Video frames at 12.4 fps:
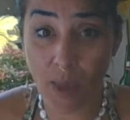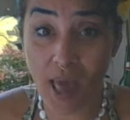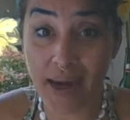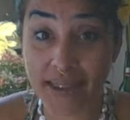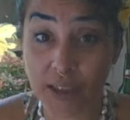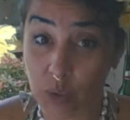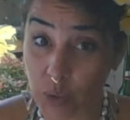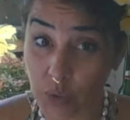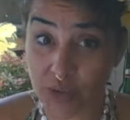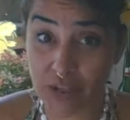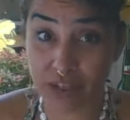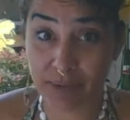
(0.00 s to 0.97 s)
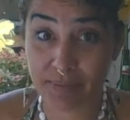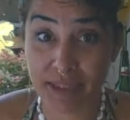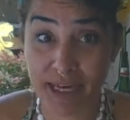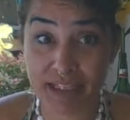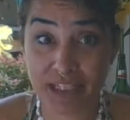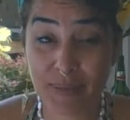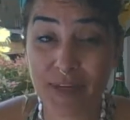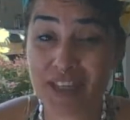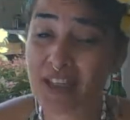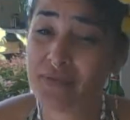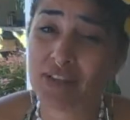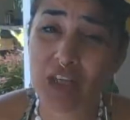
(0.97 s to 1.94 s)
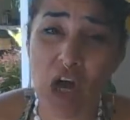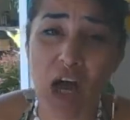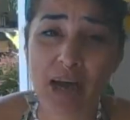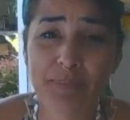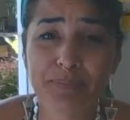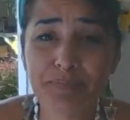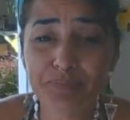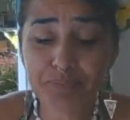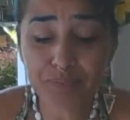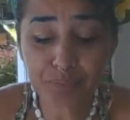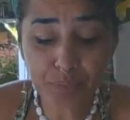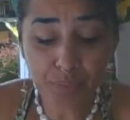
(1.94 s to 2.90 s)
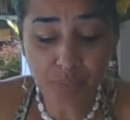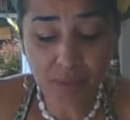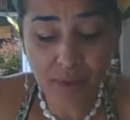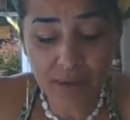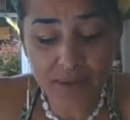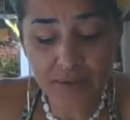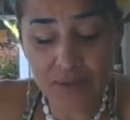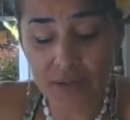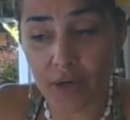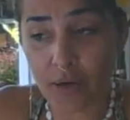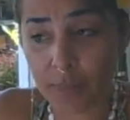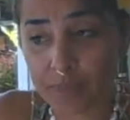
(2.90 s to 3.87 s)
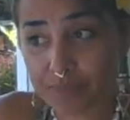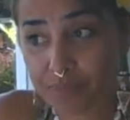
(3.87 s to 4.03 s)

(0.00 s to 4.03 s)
in a cool circumstance, especially if it's hot. So,